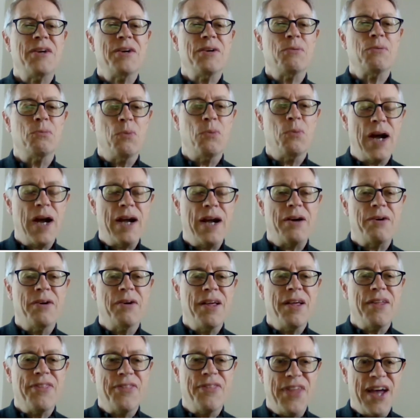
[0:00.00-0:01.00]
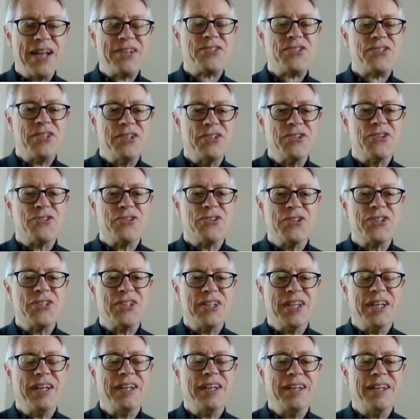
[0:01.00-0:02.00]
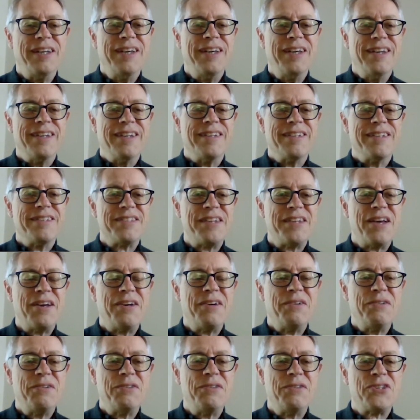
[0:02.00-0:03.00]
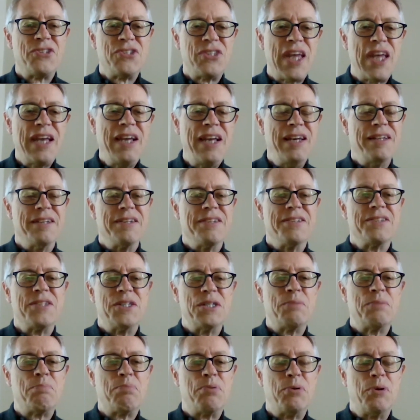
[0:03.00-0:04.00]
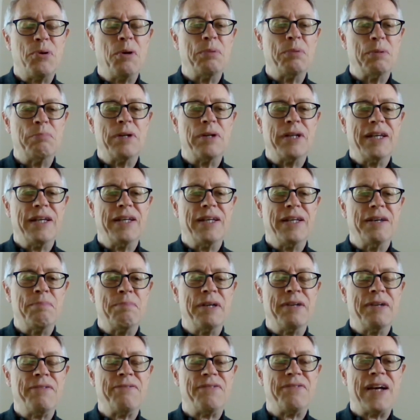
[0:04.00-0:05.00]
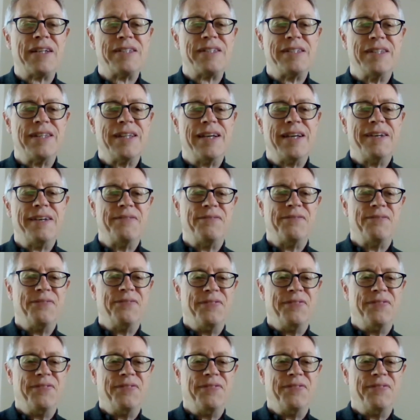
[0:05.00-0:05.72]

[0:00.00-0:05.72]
Wow, that's interesting. So the salience is probably a big factor there.